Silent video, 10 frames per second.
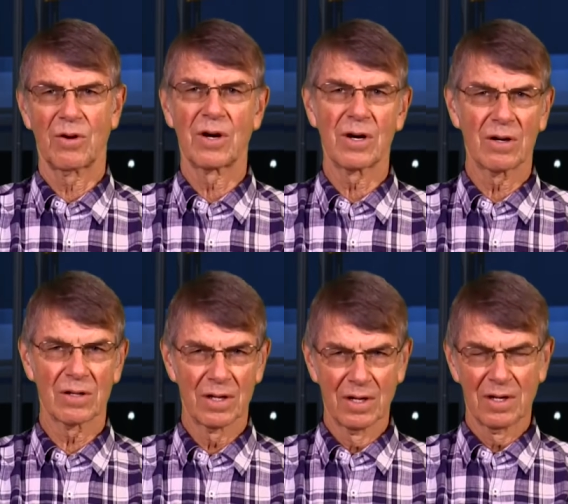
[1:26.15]

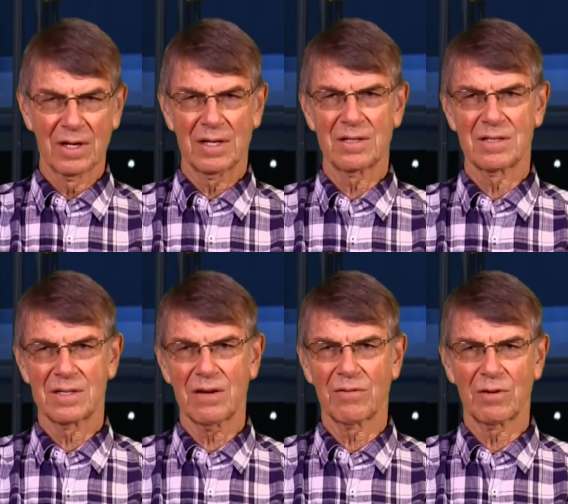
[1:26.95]
Arnold, and
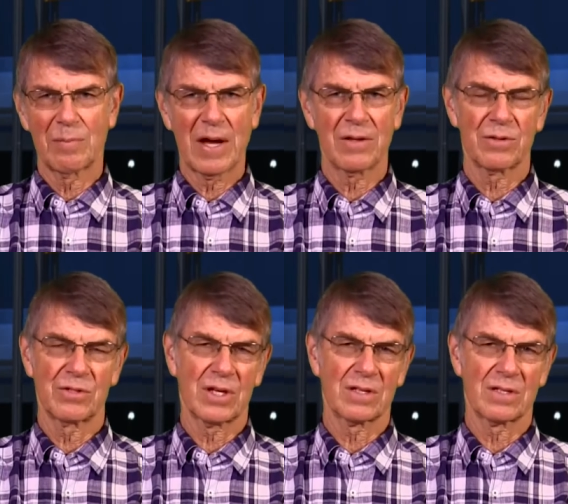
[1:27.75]
several
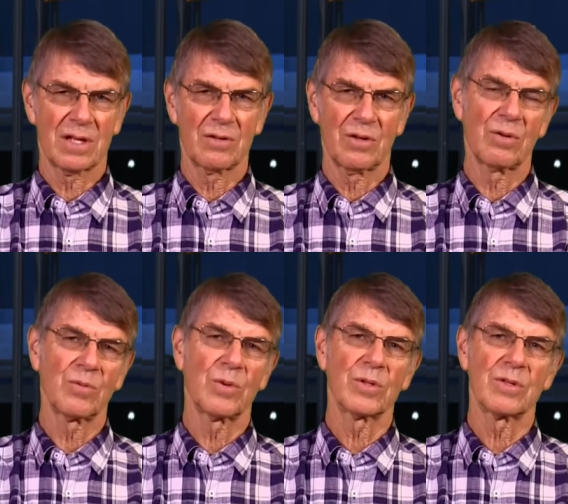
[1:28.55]
pathogens that you
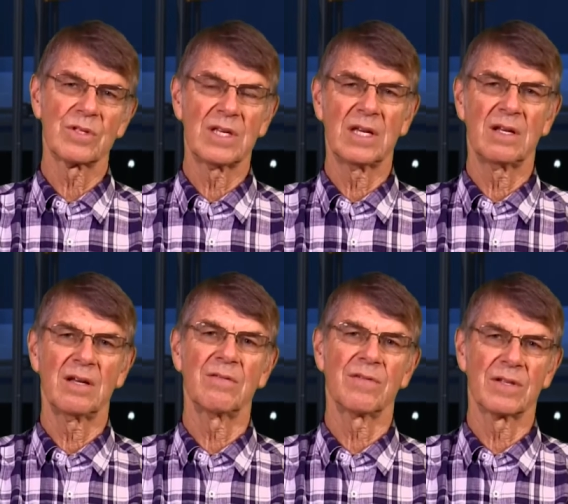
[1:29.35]
don't want to see in
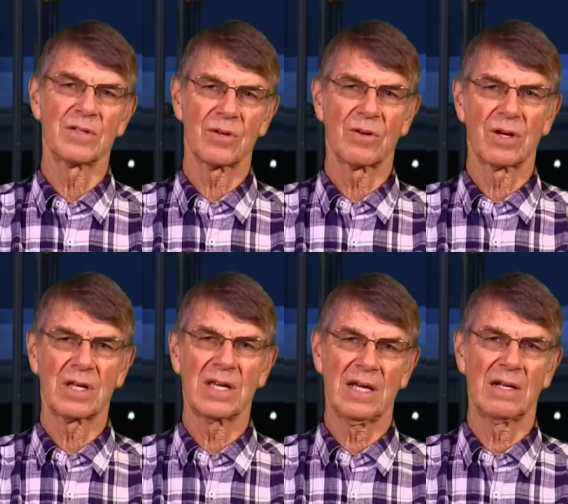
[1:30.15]
infants are
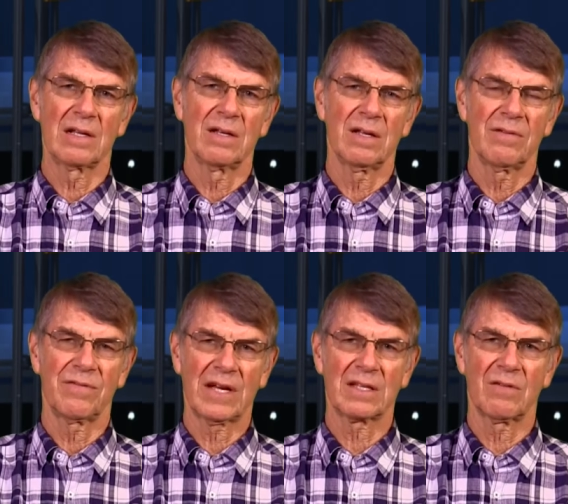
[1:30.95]
killed
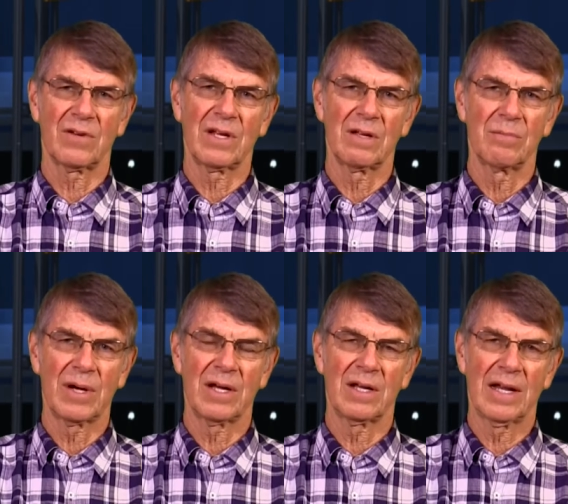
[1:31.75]
effectively
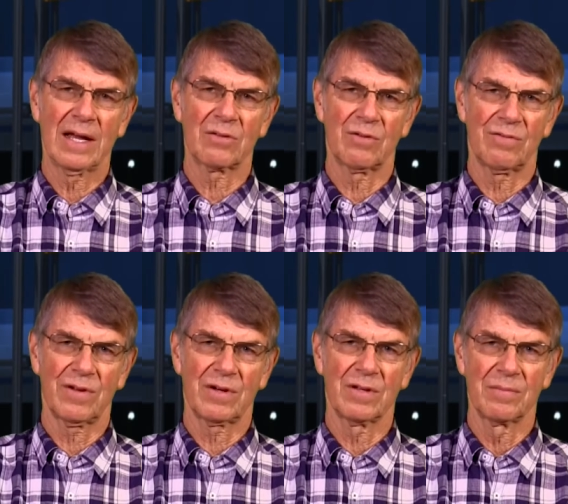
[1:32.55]
by
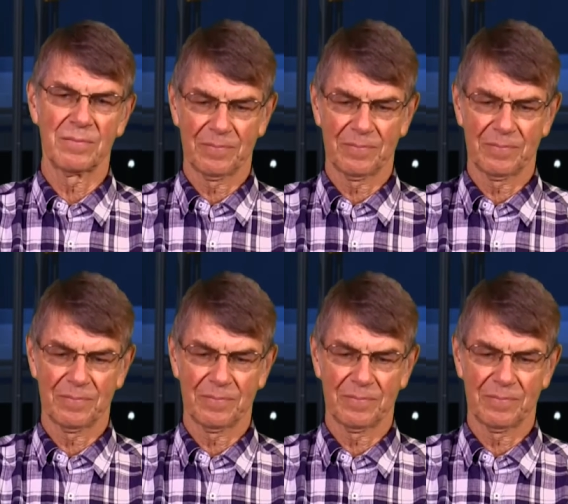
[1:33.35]
lactoferrin.